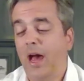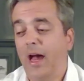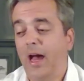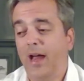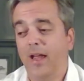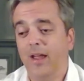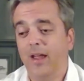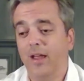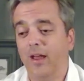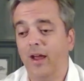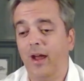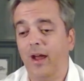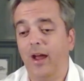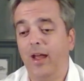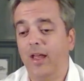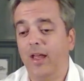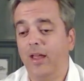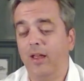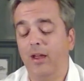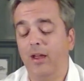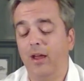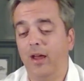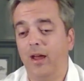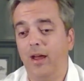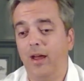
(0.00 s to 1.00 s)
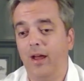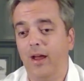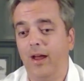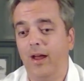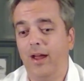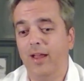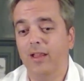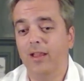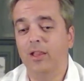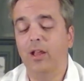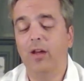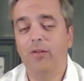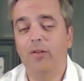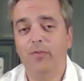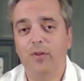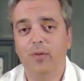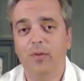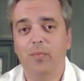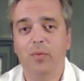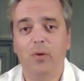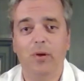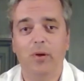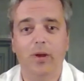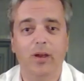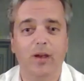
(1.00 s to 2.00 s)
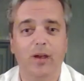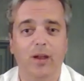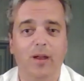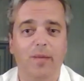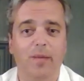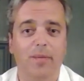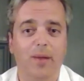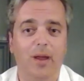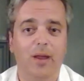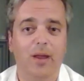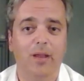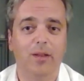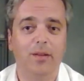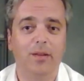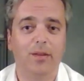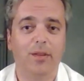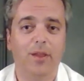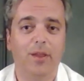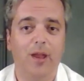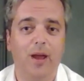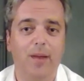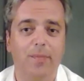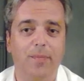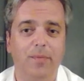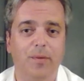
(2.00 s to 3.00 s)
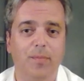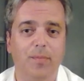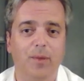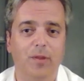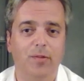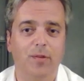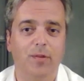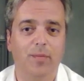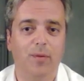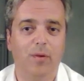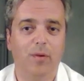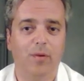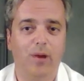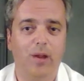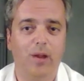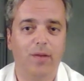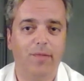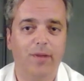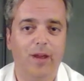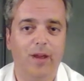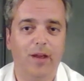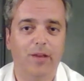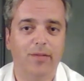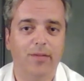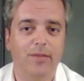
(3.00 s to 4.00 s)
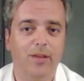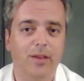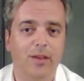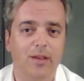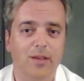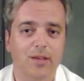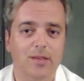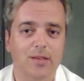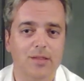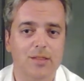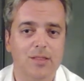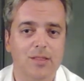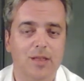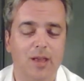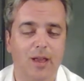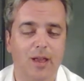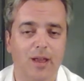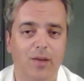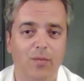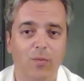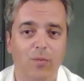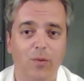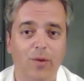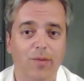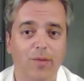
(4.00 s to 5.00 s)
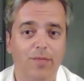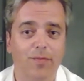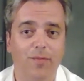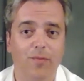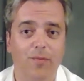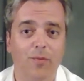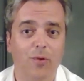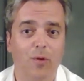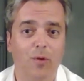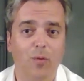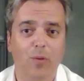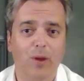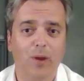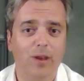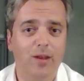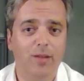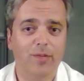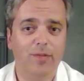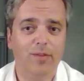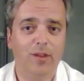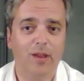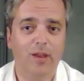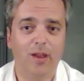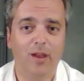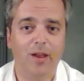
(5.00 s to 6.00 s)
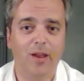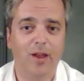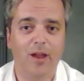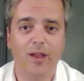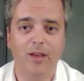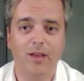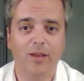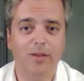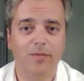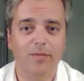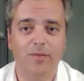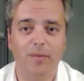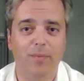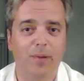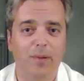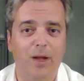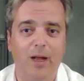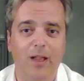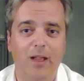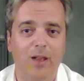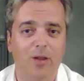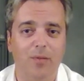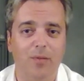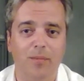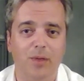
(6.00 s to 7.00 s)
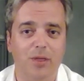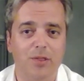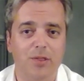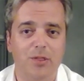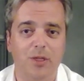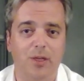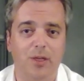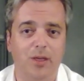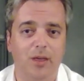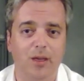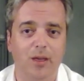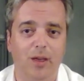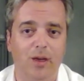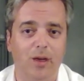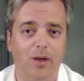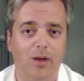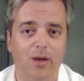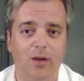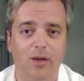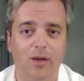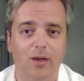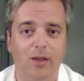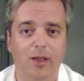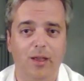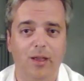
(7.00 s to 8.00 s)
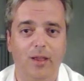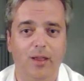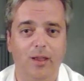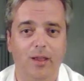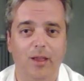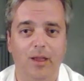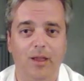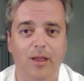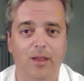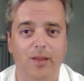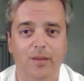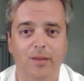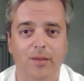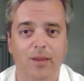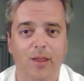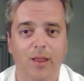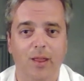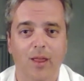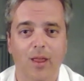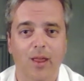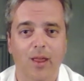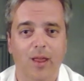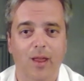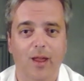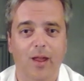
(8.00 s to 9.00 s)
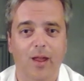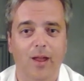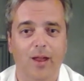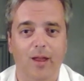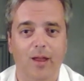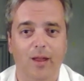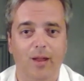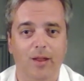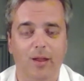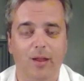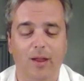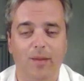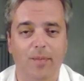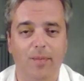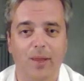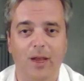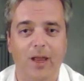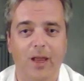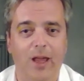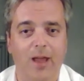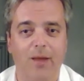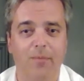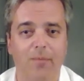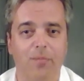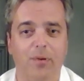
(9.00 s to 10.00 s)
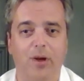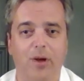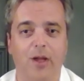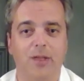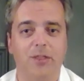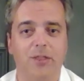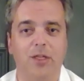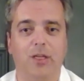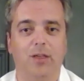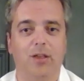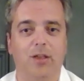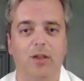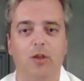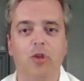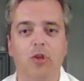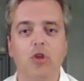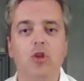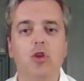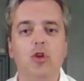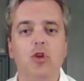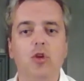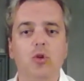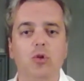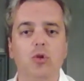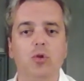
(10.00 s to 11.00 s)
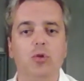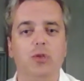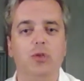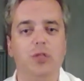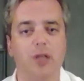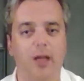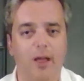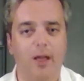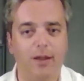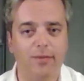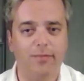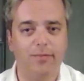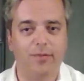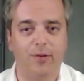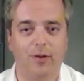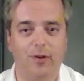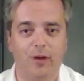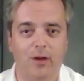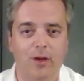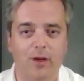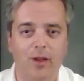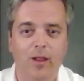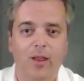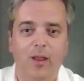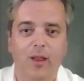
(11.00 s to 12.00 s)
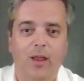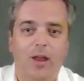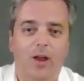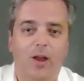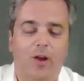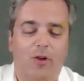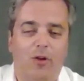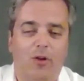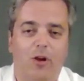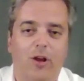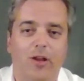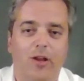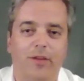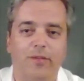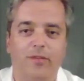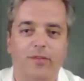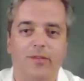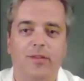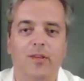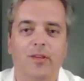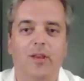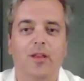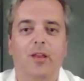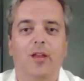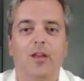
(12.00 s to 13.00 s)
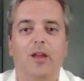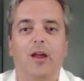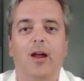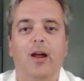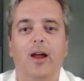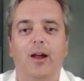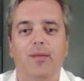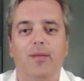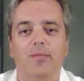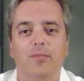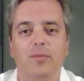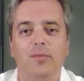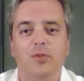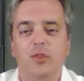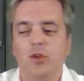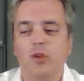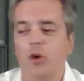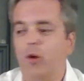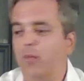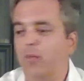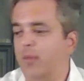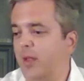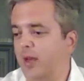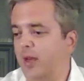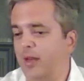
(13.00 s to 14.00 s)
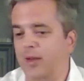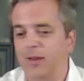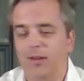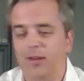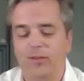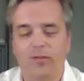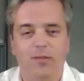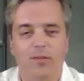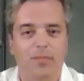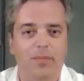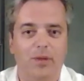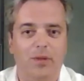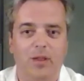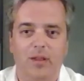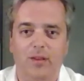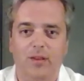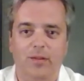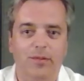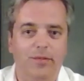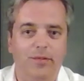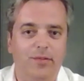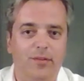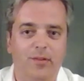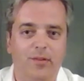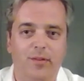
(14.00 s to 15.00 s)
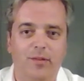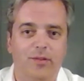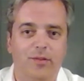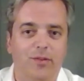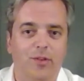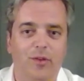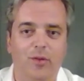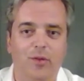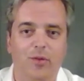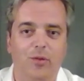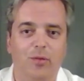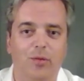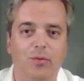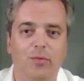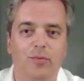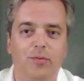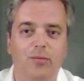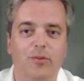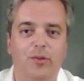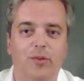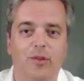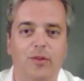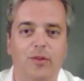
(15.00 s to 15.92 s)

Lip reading: I love your point about the optimism around vaccines, and we're witnessing a kind of Apollo mission here, a Manhattan Project, a huge effort across so many disciplines to